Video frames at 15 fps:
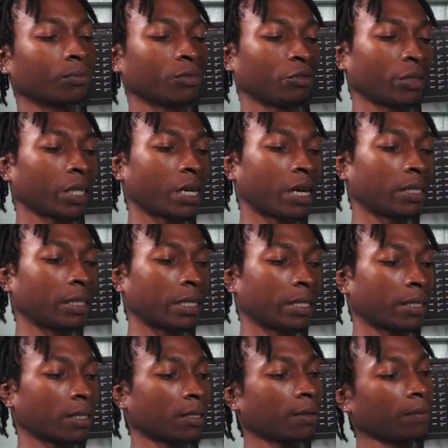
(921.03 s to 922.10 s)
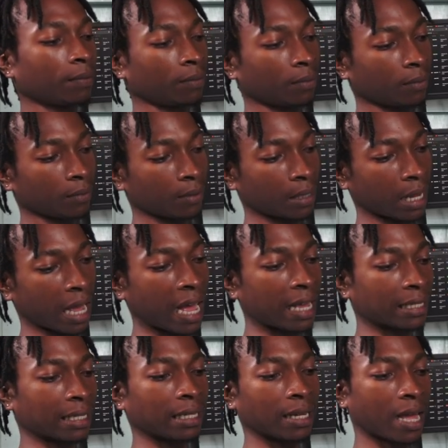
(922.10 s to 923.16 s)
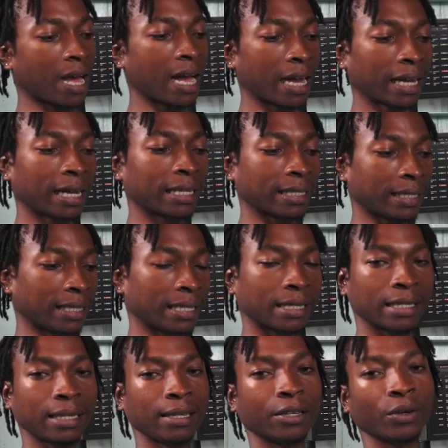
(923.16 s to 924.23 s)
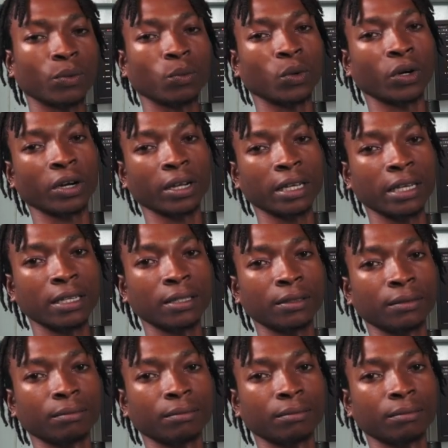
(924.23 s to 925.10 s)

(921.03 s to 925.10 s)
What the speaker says: Regardless, as long as this here working,